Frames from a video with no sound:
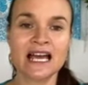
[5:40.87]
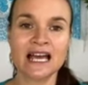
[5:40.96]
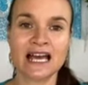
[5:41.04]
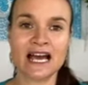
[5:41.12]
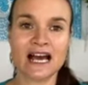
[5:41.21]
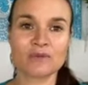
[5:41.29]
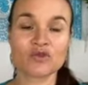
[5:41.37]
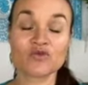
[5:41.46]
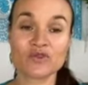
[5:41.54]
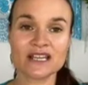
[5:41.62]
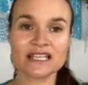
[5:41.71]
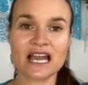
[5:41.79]

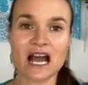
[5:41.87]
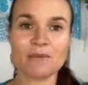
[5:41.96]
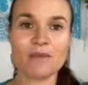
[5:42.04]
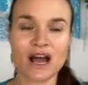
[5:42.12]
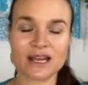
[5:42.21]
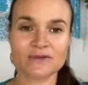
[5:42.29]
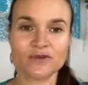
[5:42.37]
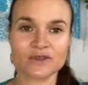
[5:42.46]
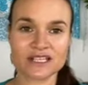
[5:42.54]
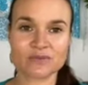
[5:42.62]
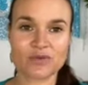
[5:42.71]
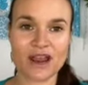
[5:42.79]
really are
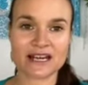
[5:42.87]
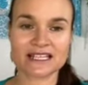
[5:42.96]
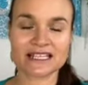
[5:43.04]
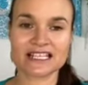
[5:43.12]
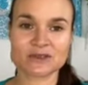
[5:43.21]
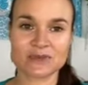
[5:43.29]
mindfulness practices,